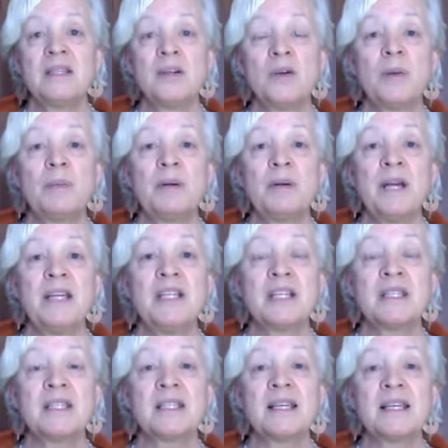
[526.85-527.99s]
and
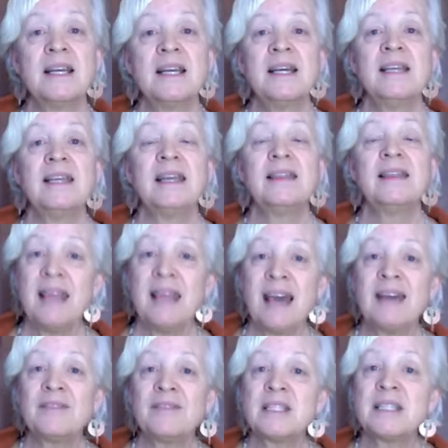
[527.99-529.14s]
corporations that they
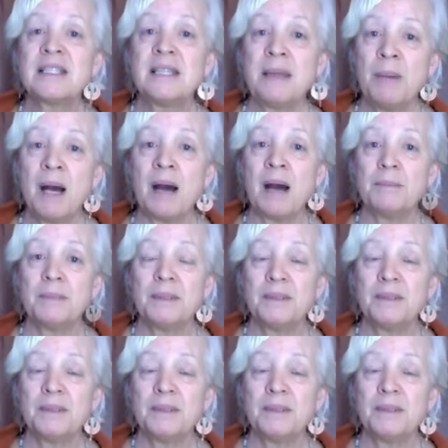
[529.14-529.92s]
have to step up,